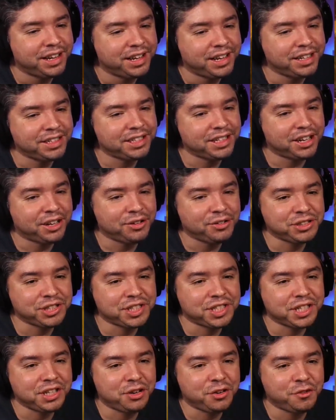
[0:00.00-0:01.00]
It's an old
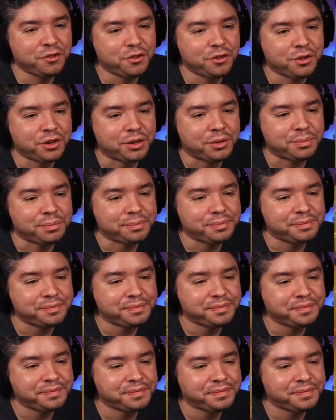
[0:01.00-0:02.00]
Sinnoh form.
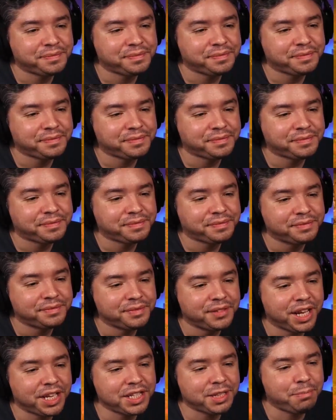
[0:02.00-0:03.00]

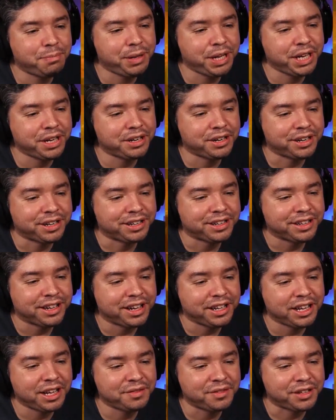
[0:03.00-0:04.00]
He has a beard. I
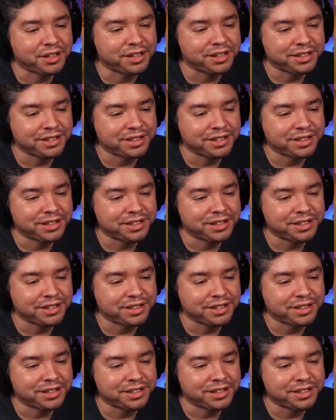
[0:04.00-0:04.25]
love it.